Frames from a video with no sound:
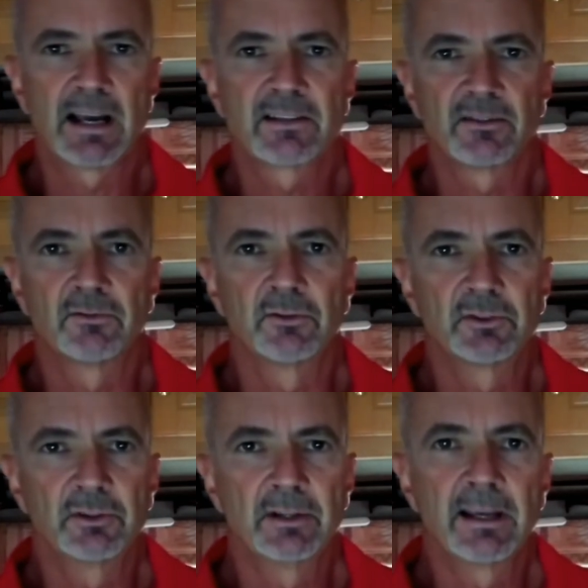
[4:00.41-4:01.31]
the full two
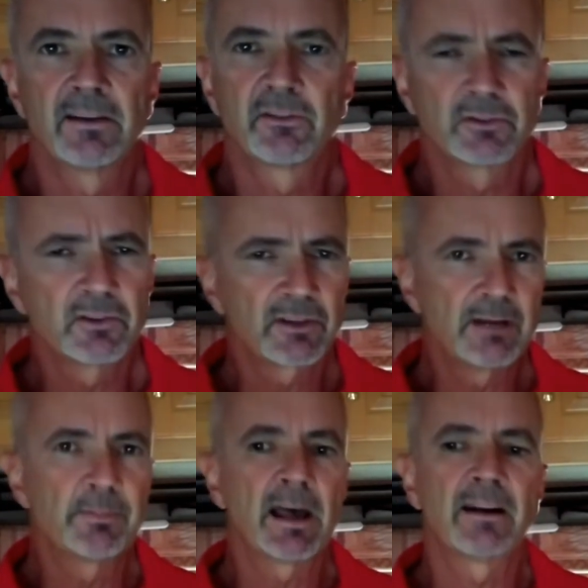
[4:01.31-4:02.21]
days. So just keep
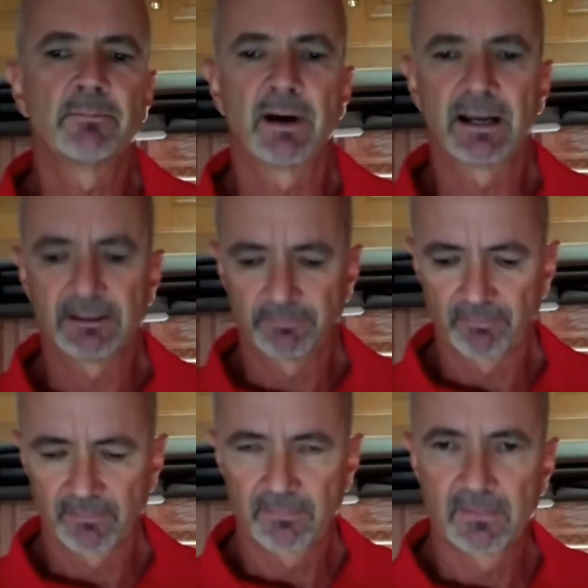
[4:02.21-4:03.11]
that in mind.
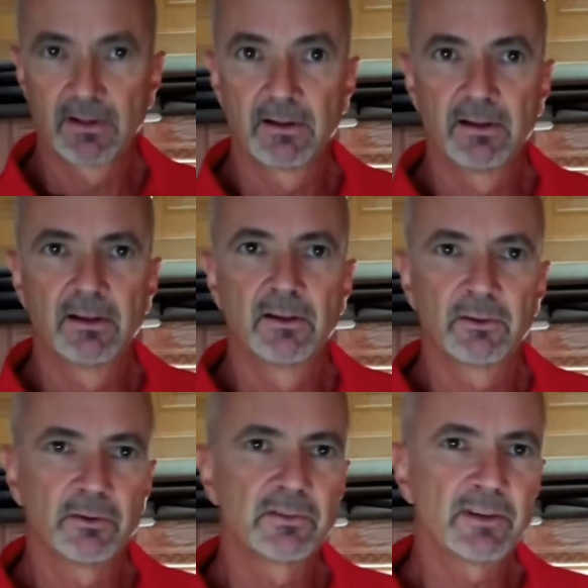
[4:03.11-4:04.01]
So
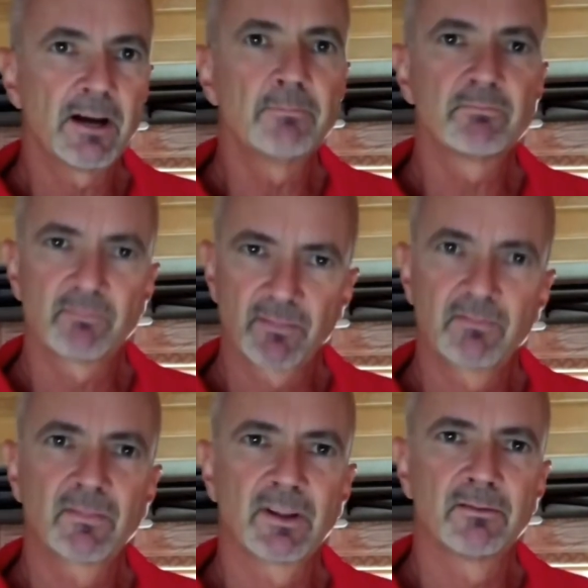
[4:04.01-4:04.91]
in sum,
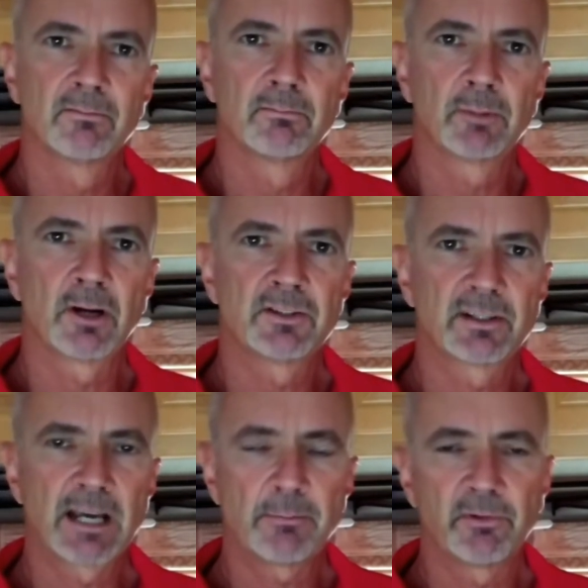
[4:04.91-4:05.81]
Project
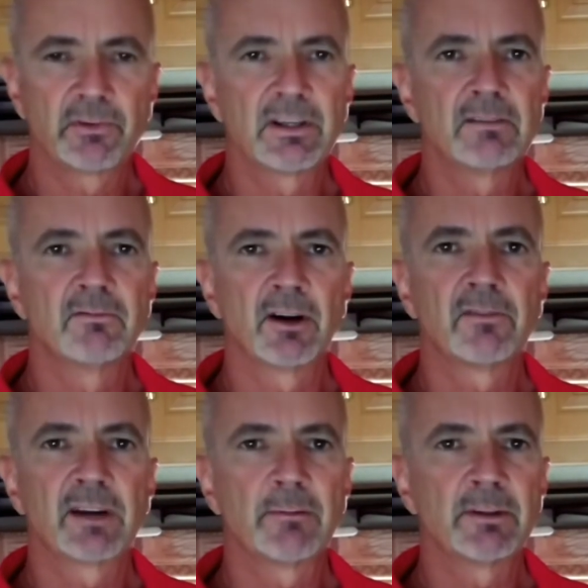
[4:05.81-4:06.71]
Appleseed, very
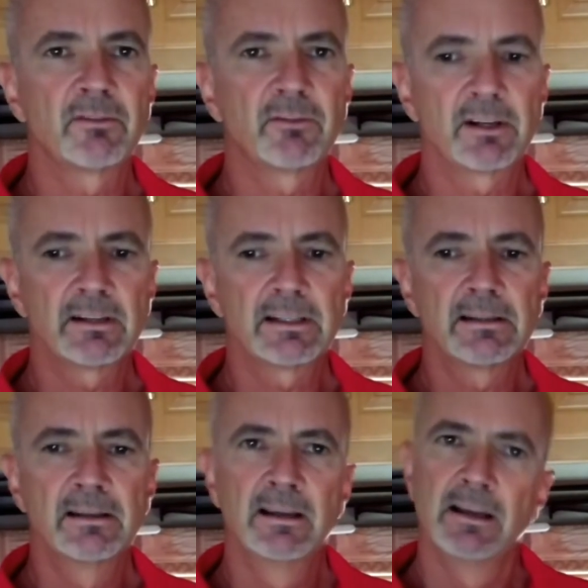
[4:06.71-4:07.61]
family friendly,
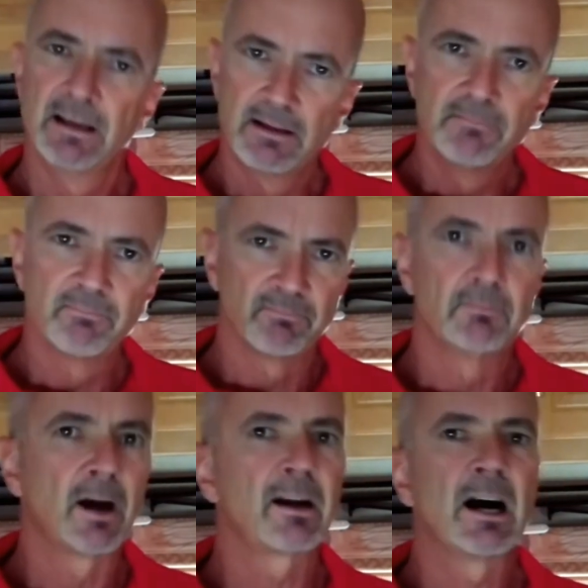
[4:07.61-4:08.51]

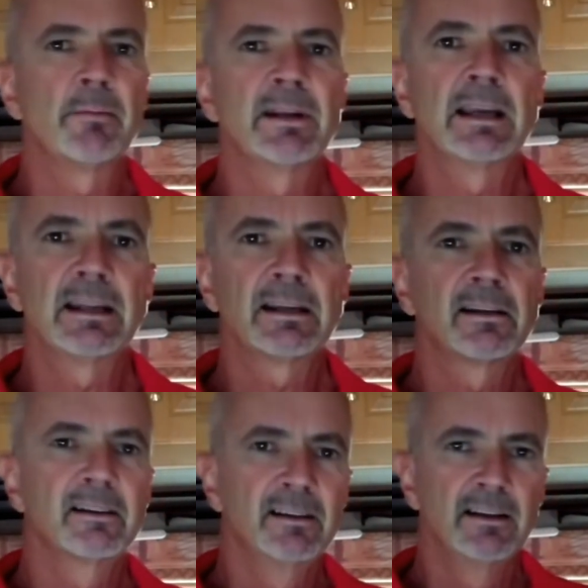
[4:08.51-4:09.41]
accommodating,
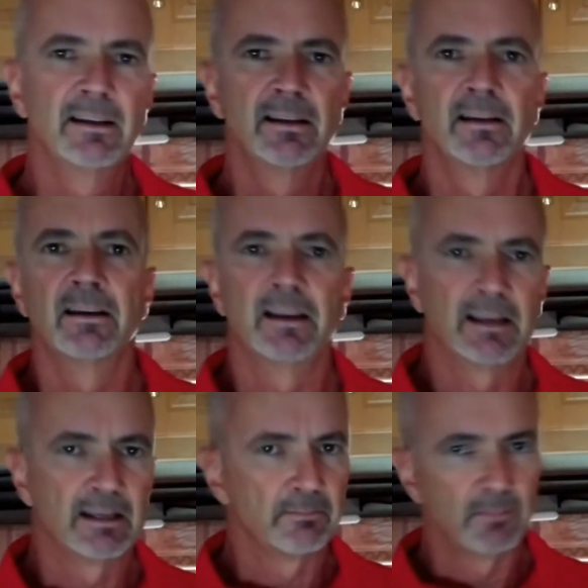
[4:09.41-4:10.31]
and
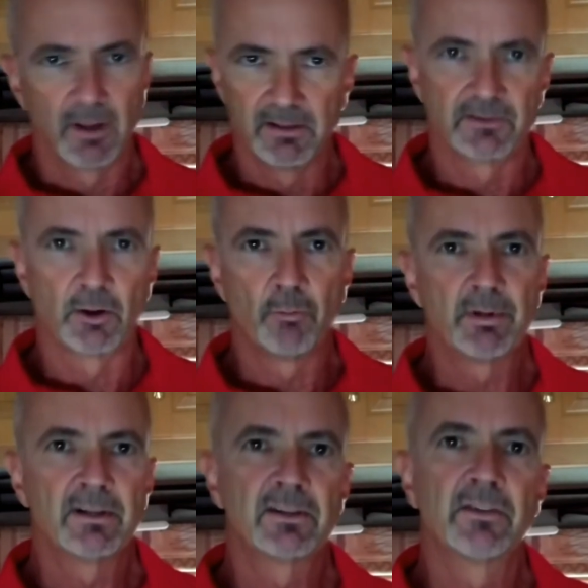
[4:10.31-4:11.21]
it's open
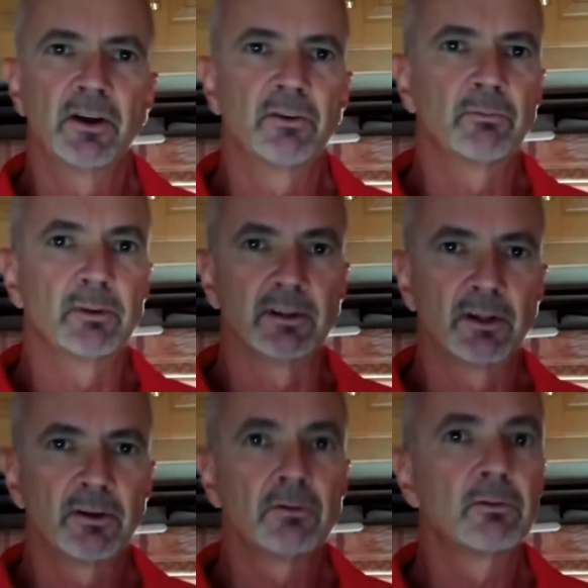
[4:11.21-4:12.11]
to those with
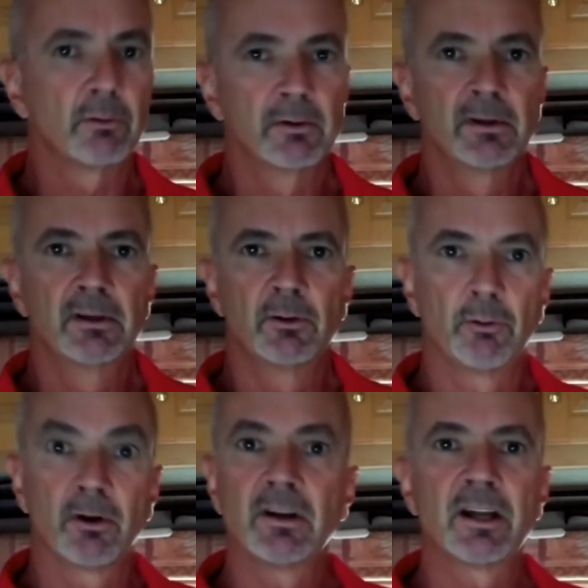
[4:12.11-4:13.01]
little or a
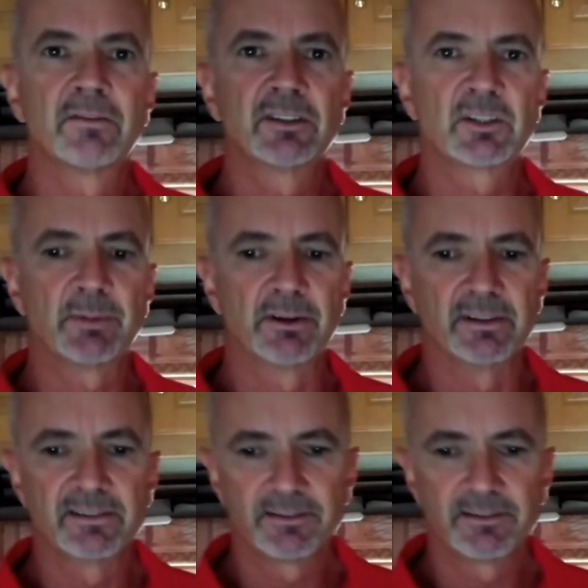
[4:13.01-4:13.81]
lot of experience.